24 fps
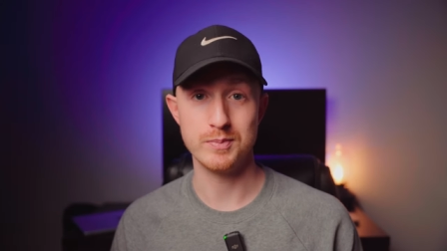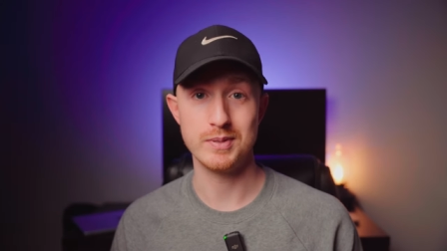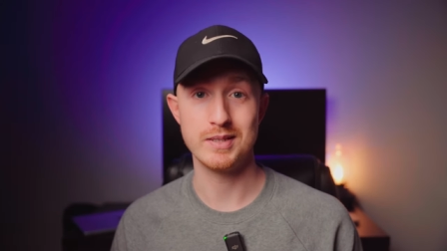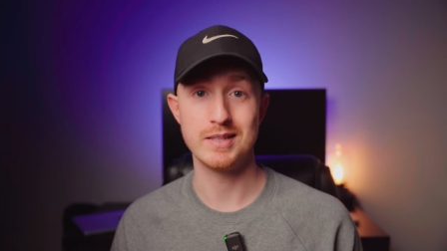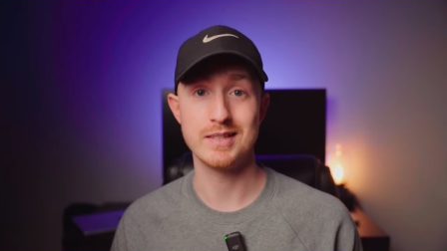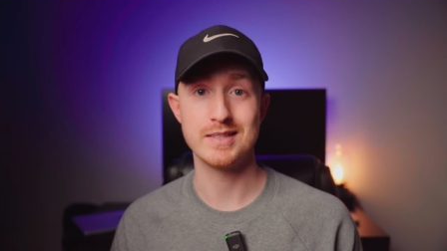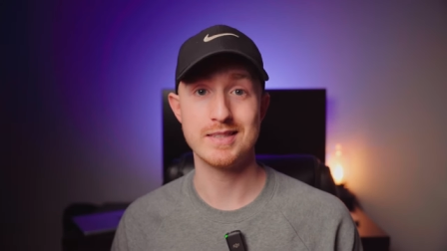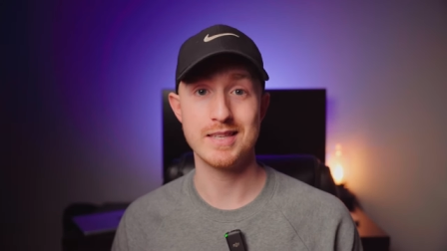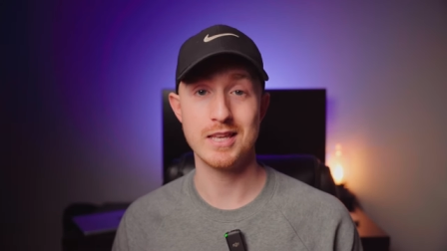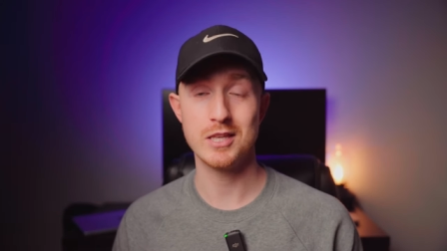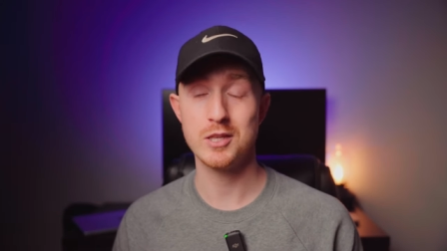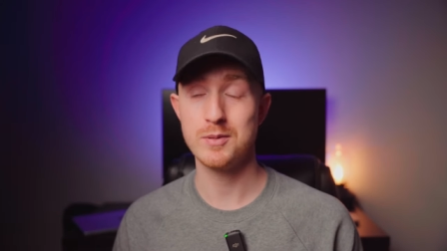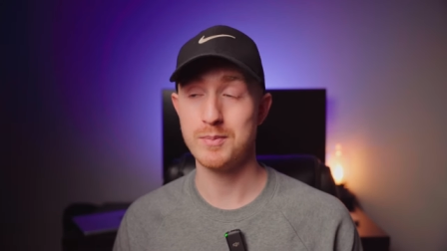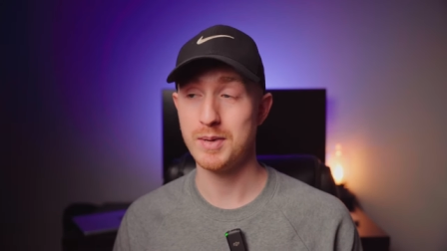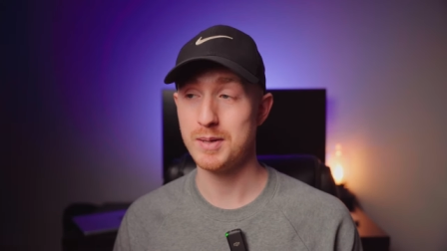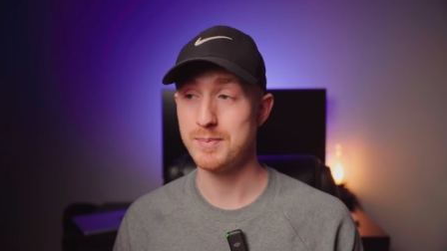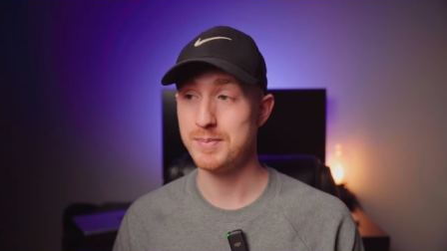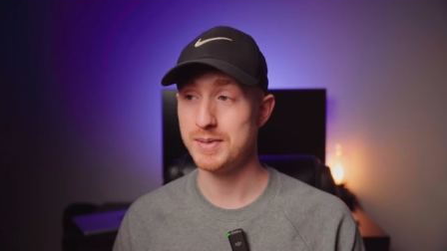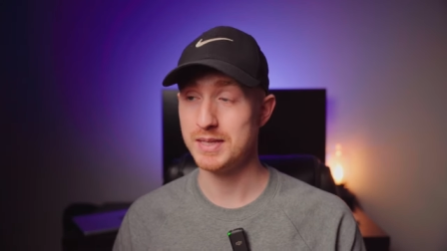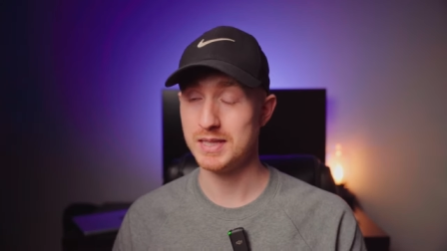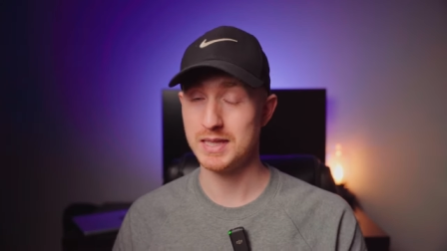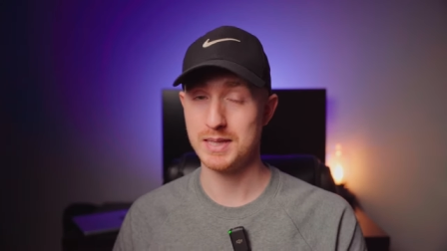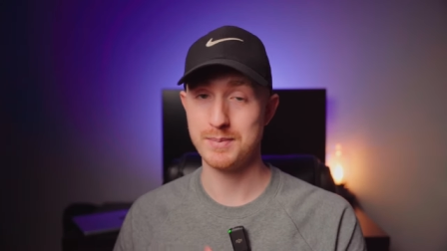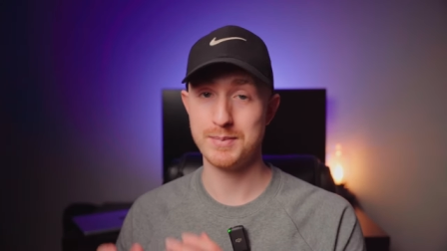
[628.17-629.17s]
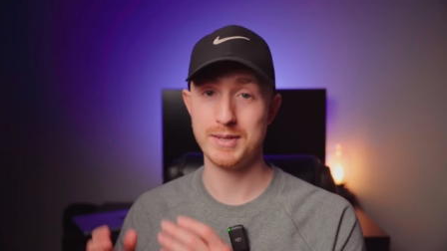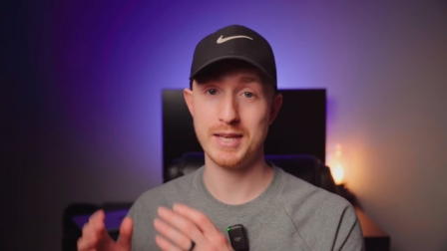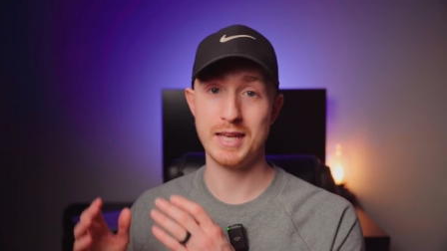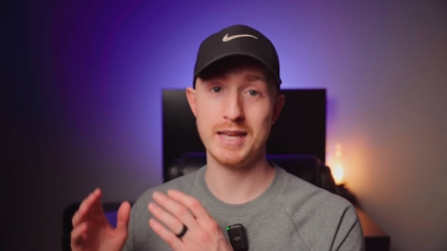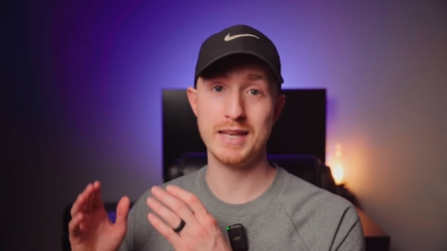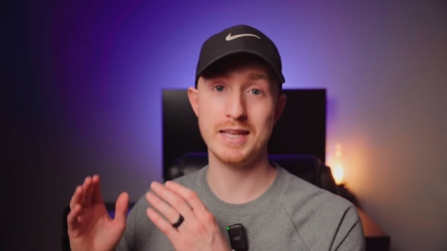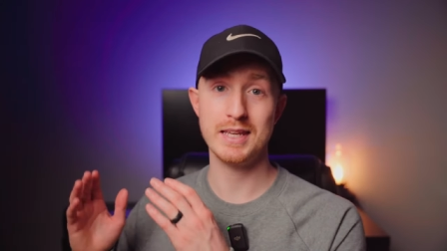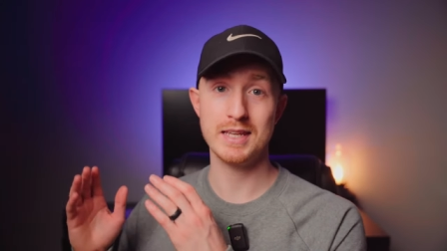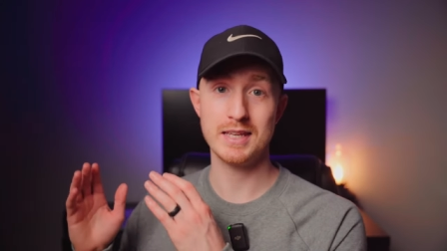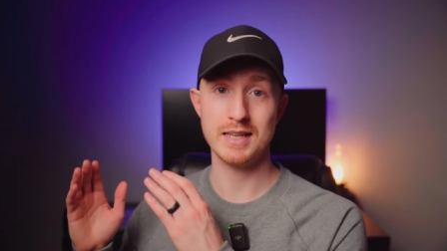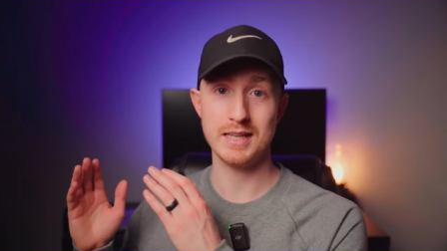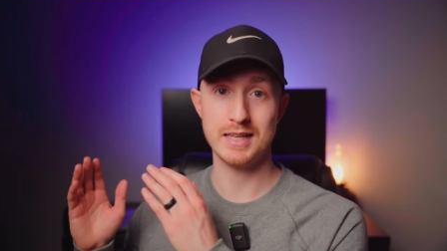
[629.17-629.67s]
because then you might be
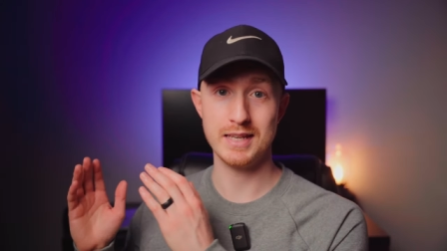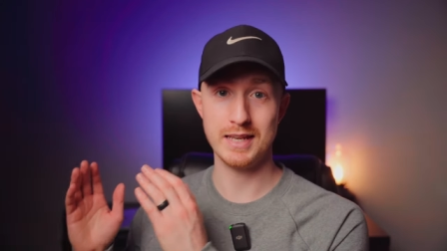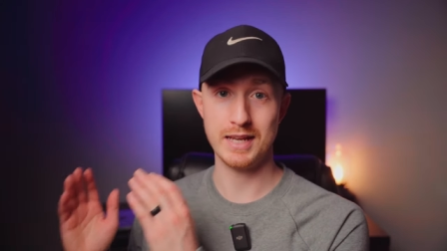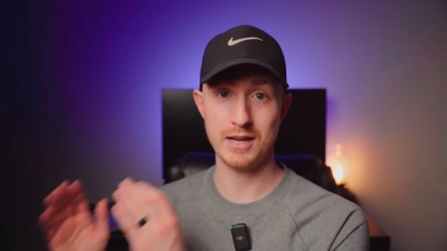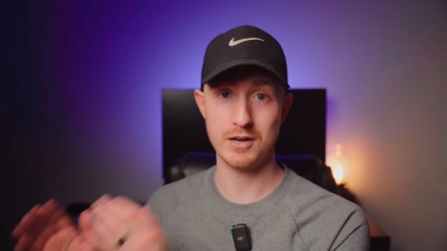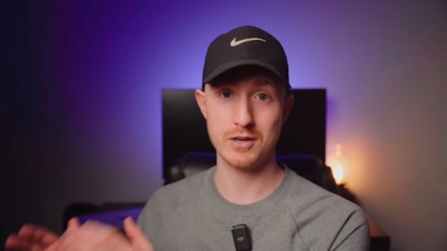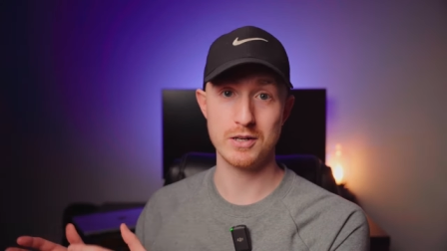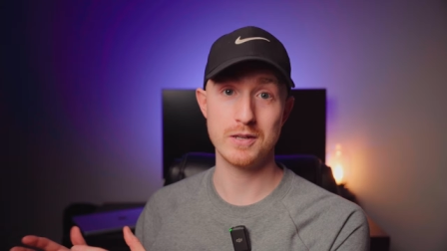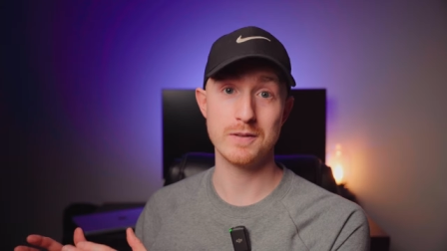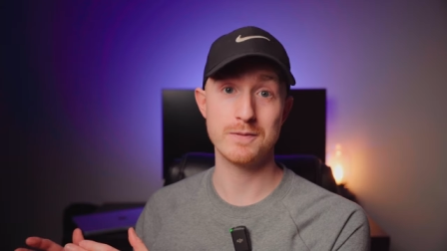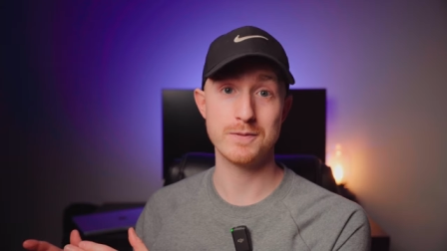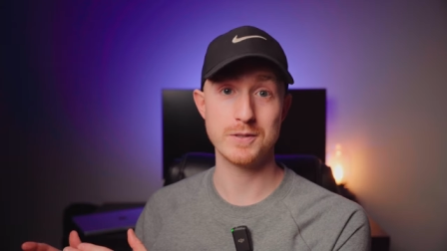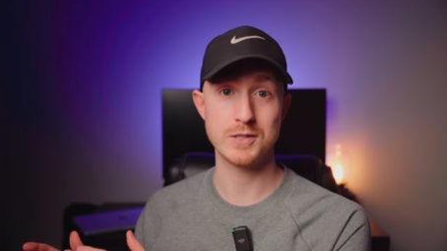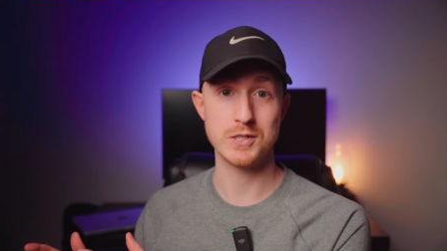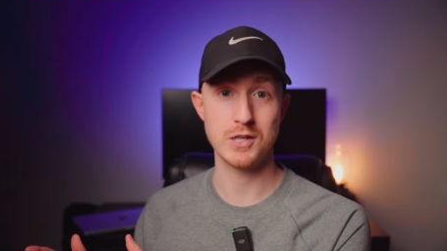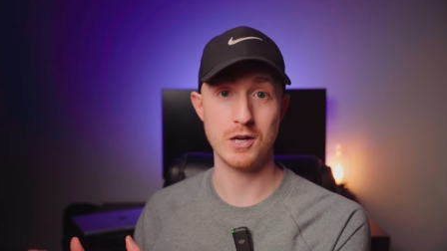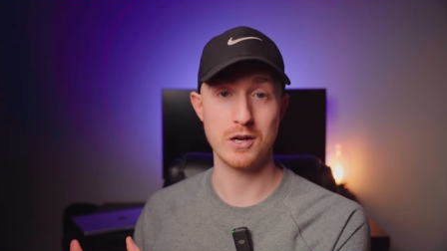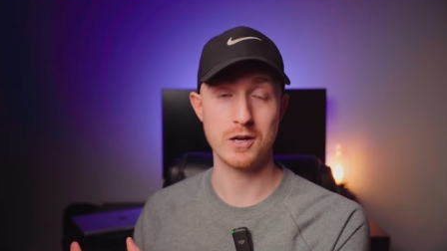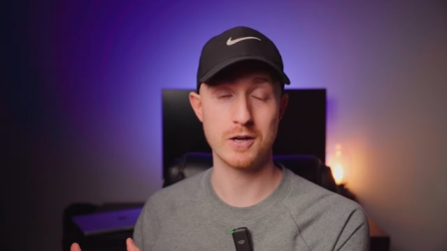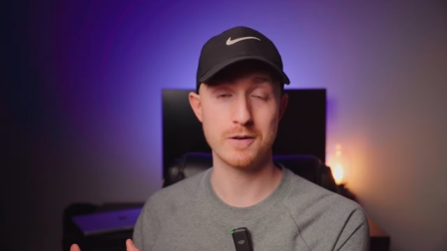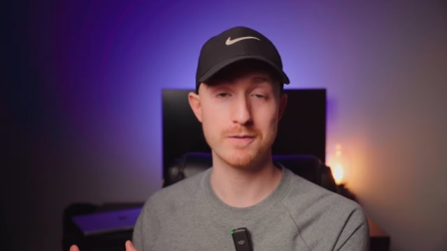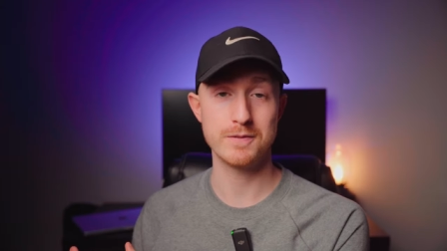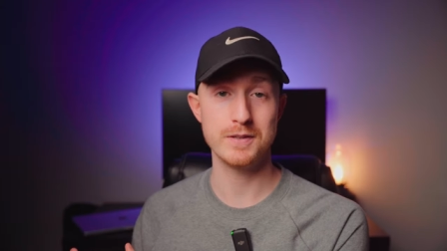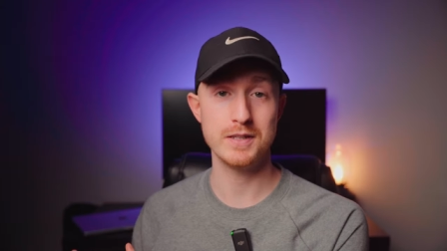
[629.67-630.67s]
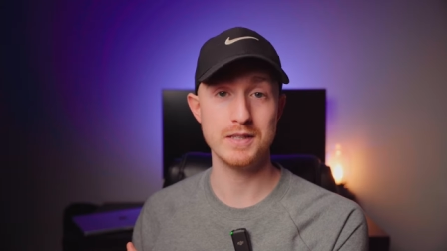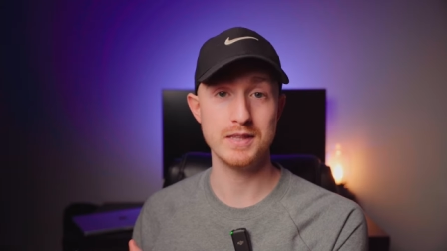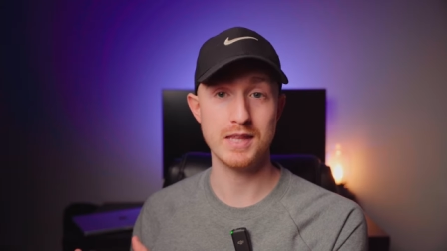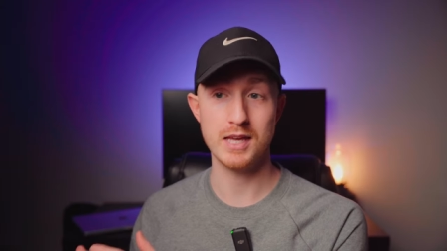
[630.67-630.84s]
eliminating an area of photography